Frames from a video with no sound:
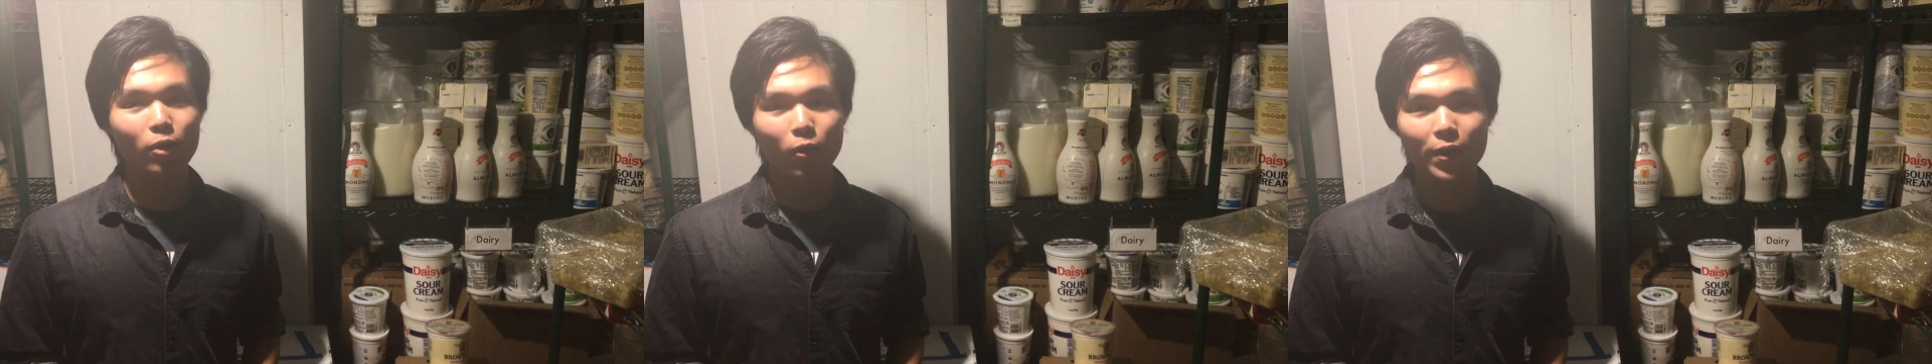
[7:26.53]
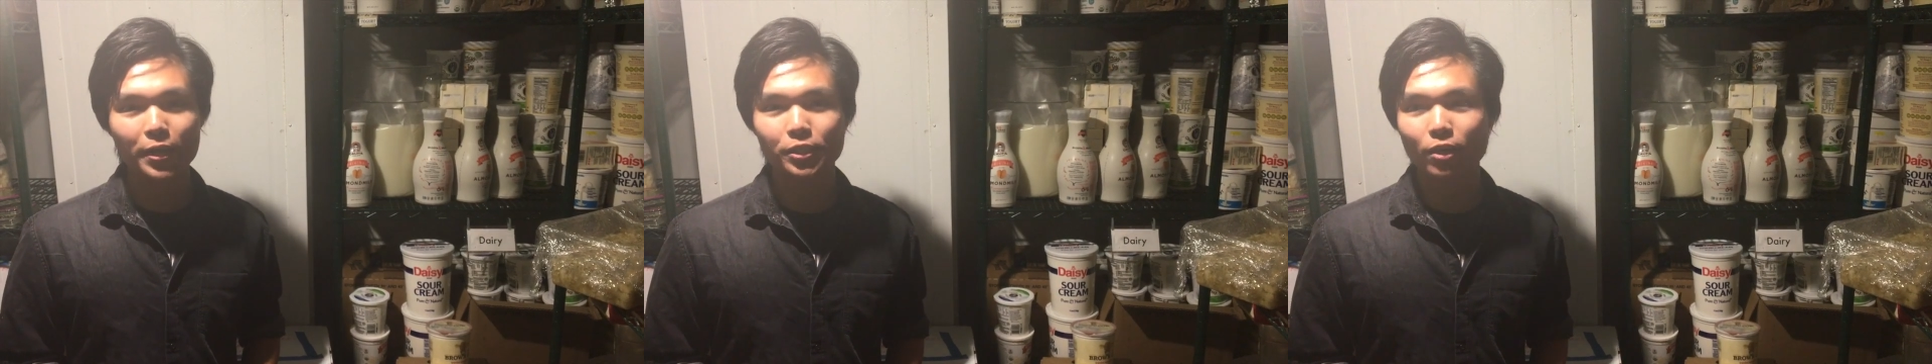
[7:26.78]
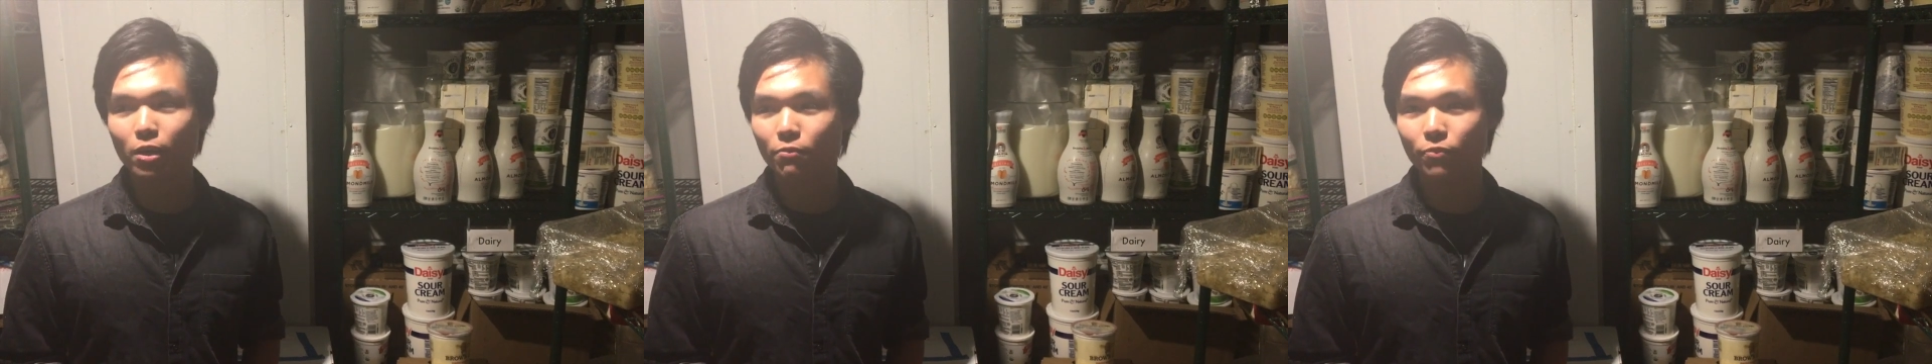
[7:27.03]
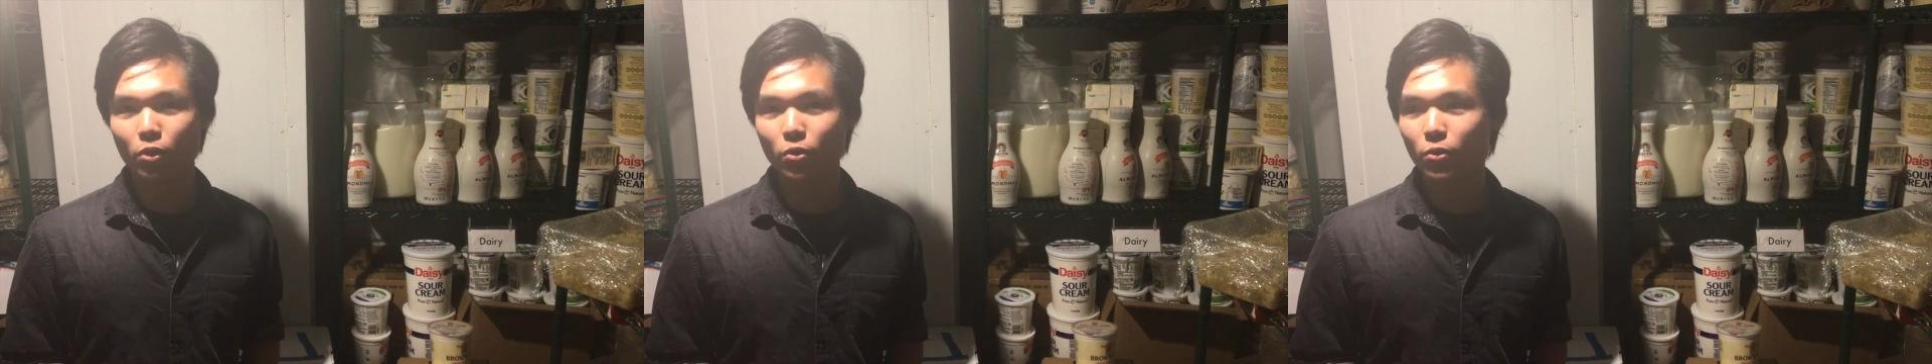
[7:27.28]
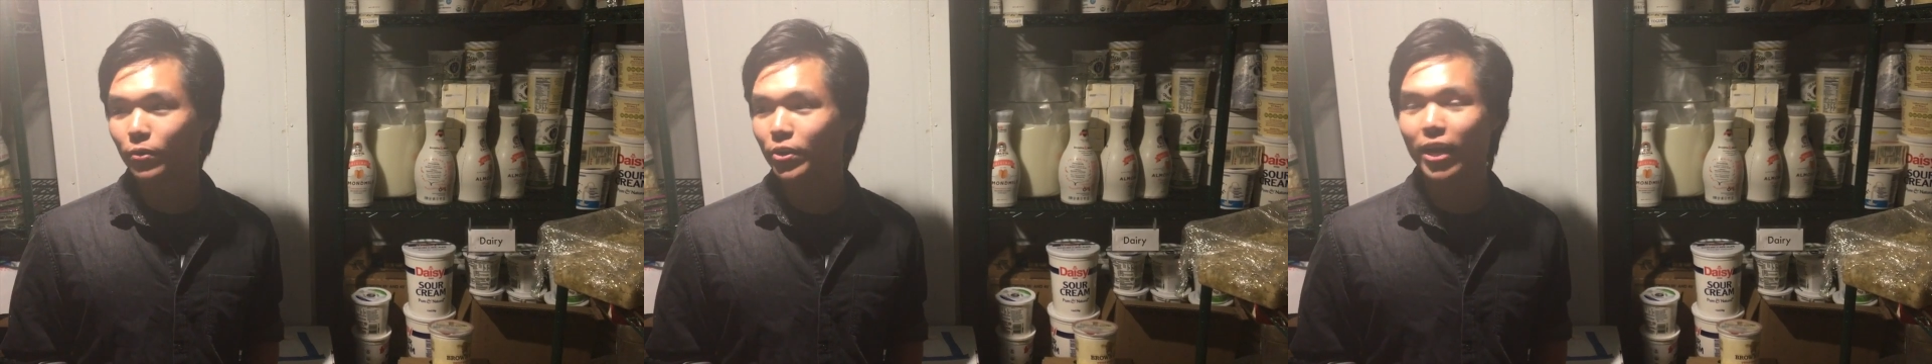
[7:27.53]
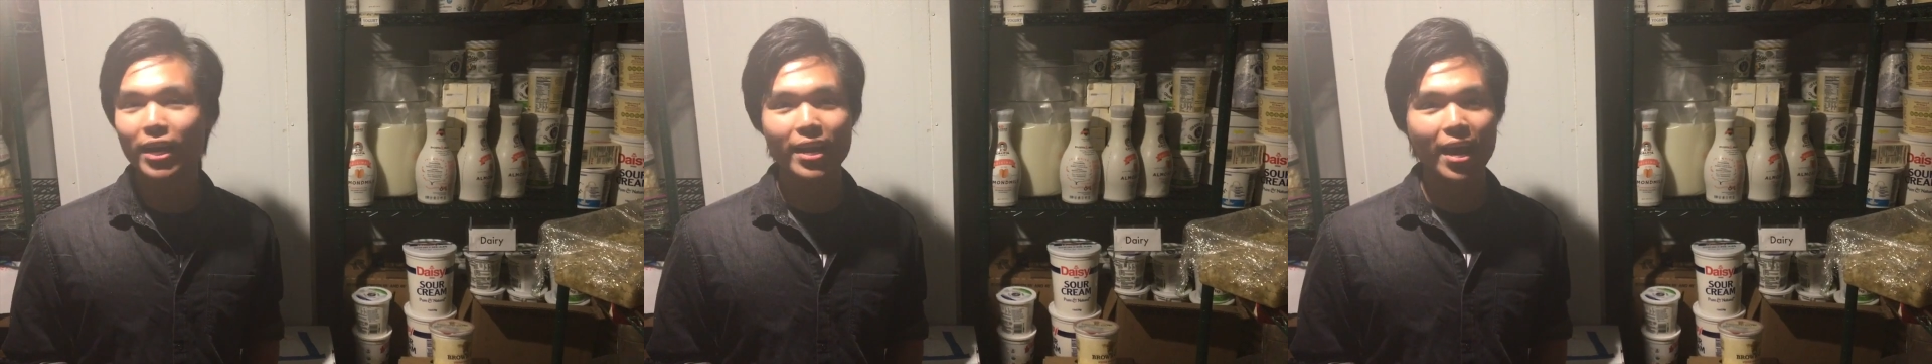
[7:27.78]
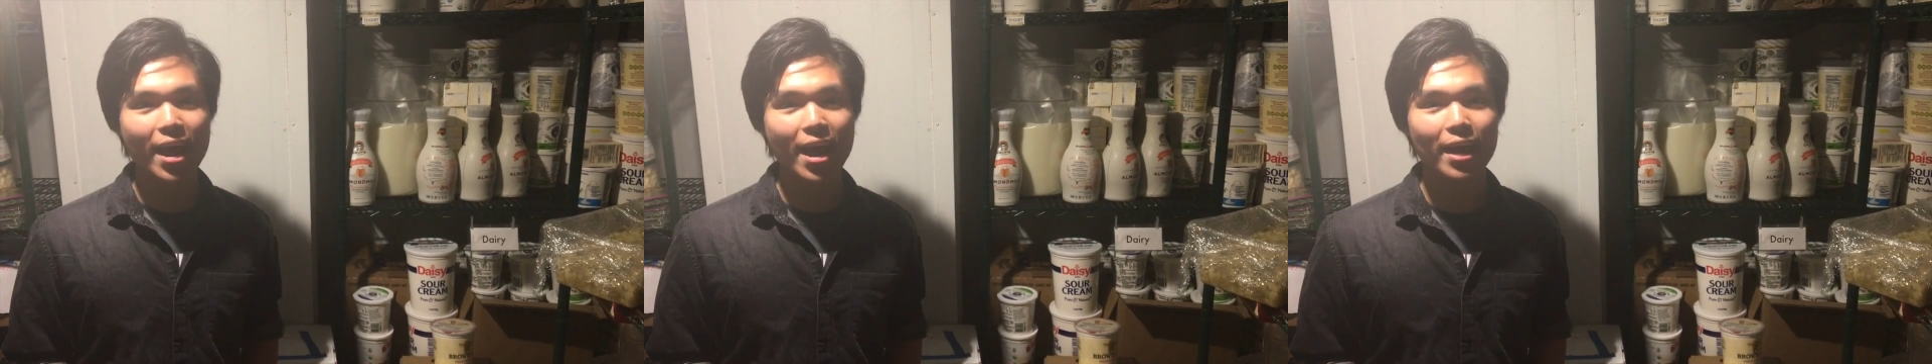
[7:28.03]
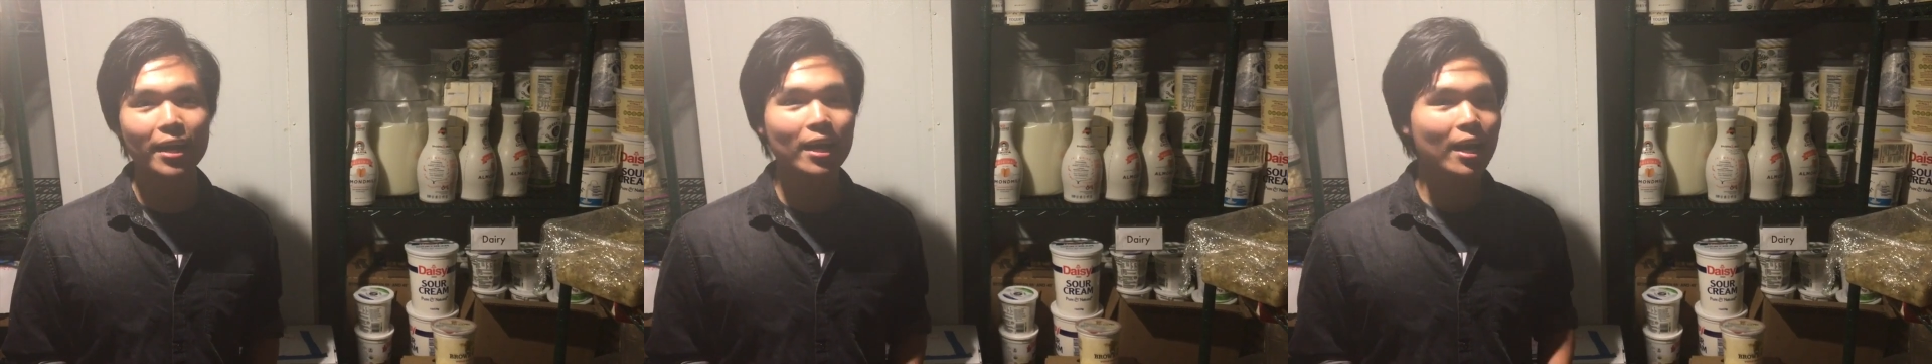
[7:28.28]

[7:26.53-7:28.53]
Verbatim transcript: Cloyne is all the food you can get.